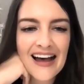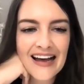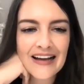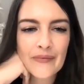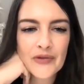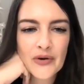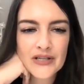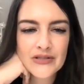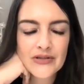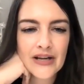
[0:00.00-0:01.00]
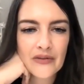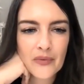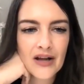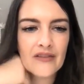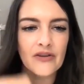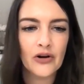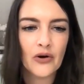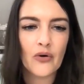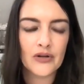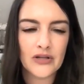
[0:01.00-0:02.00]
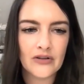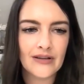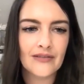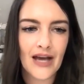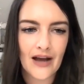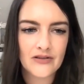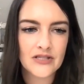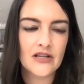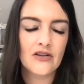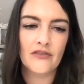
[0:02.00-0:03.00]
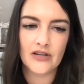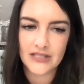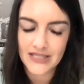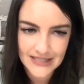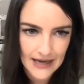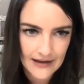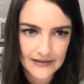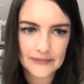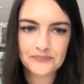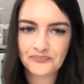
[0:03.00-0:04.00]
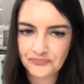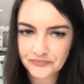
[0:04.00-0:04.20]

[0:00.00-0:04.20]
You are sold on the what of your goal and you leave the how to the universe. Exactly.